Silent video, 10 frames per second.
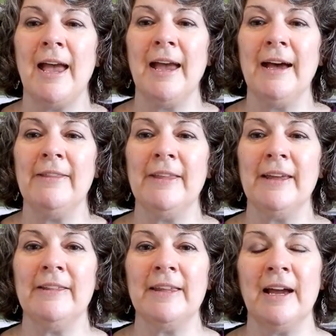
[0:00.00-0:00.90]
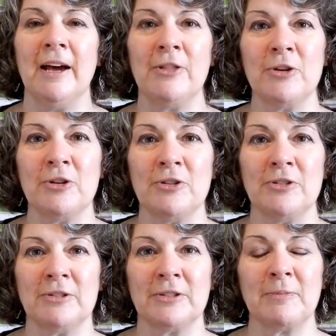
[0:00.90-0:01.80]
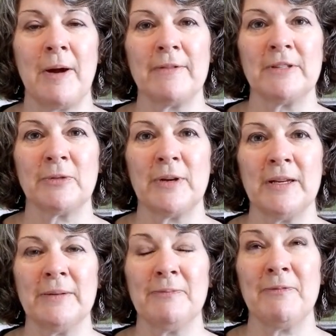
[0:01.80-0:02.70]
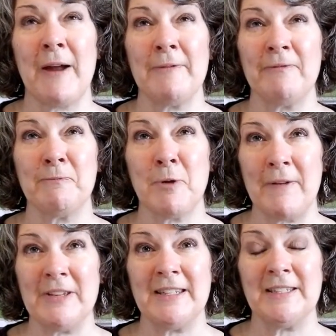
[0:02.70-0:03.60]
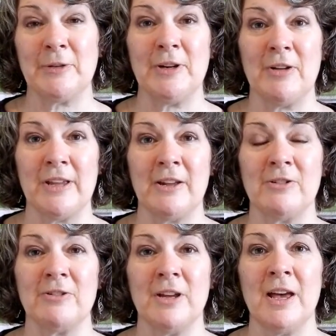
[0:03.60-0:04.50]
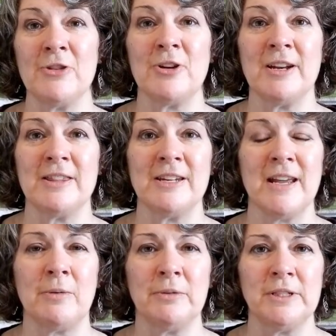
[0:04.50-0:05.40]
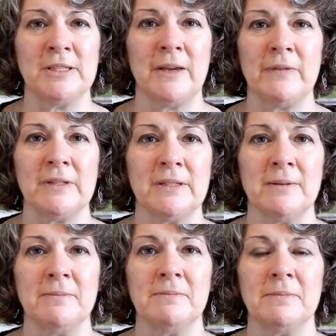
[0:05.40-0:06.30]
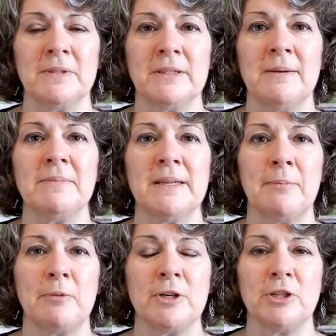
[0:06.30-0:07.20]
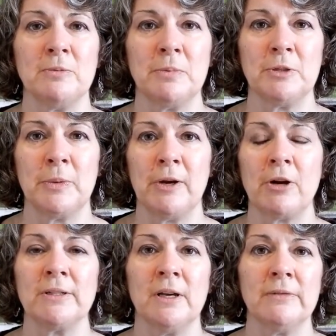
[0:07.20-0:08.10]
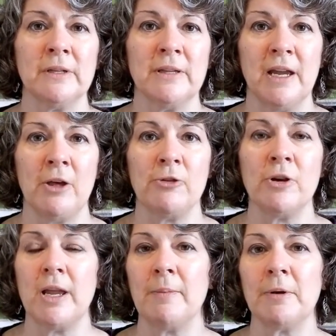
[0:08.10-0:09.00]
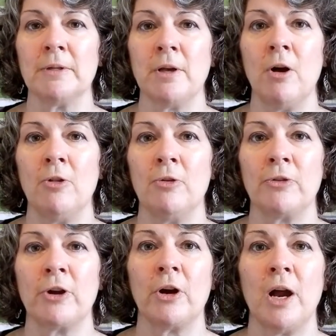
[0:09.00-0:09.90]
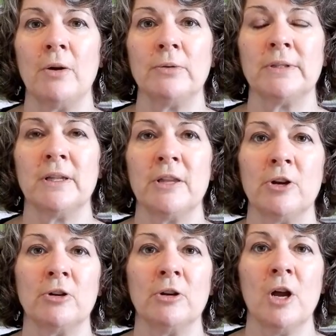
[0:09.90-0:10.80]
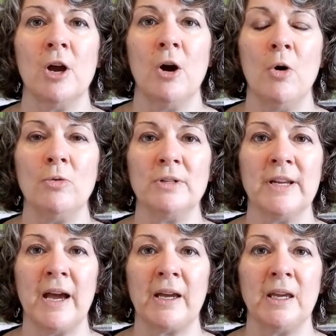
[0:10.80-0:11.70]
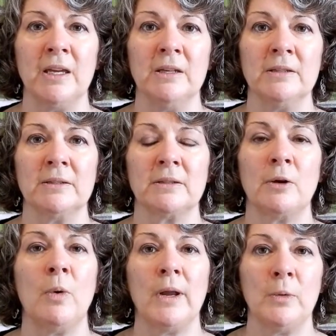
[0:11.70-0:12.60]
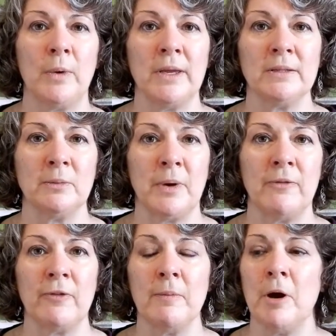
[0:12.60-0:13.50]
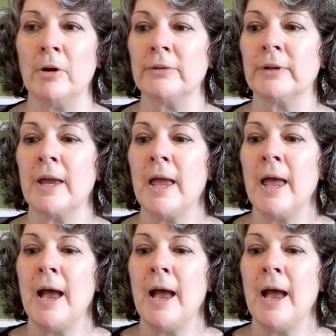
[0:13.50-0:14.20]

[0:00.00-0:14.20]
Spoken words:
And then the other privacy screen on the other end of the deck will just give us some separation between ourselves and the other neighbors, although their house and their own deck is quite a ways away from ours.